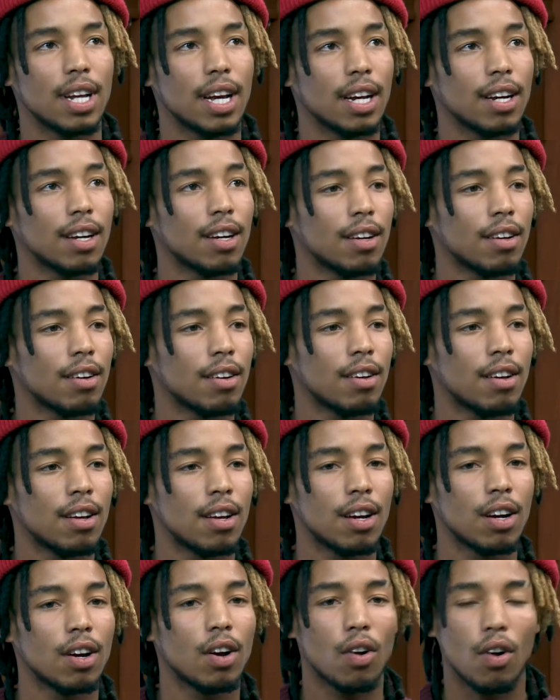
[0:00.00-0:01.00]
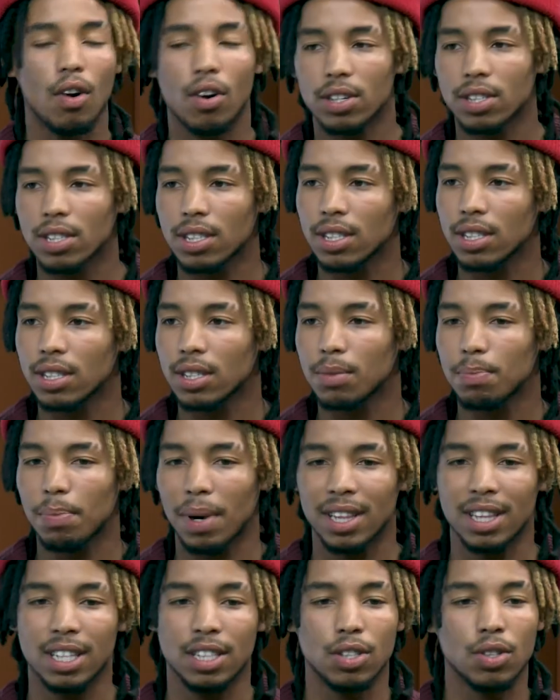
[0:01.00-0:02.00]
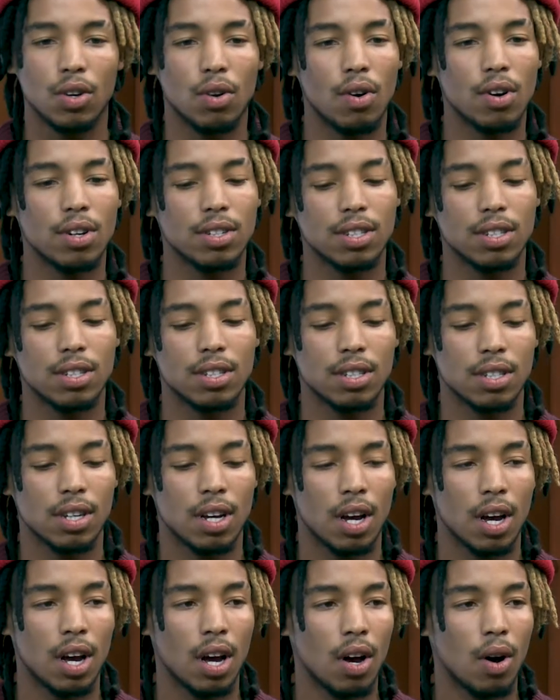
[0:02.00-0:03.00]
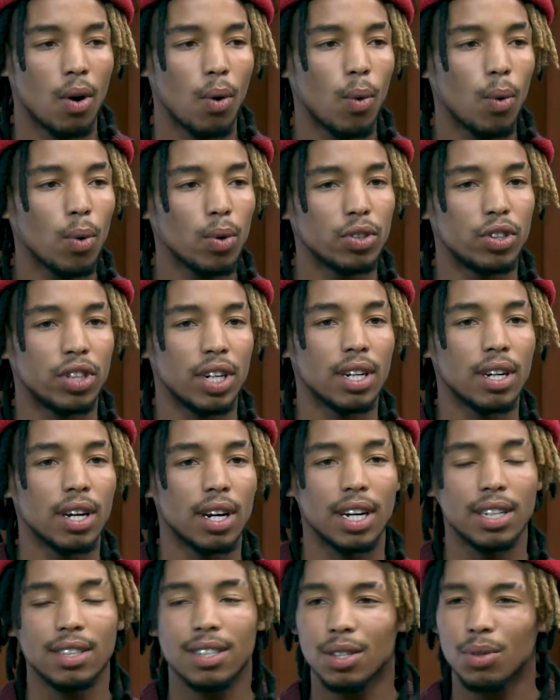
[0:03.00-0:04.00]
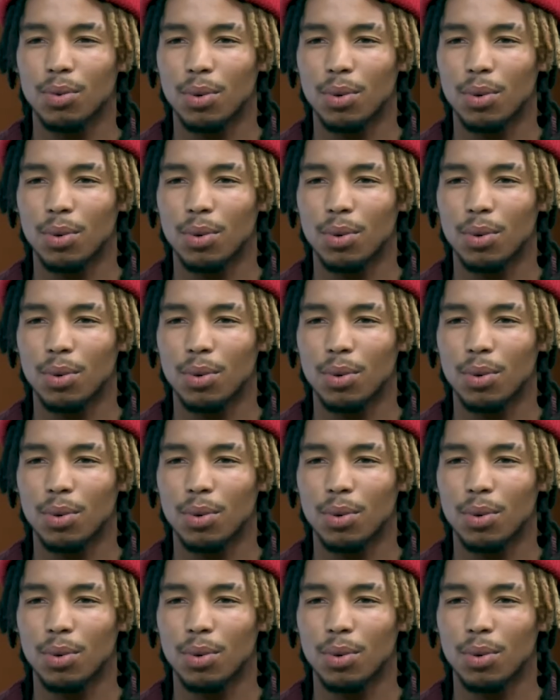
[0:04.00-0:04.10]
like classes, but these classes all generated.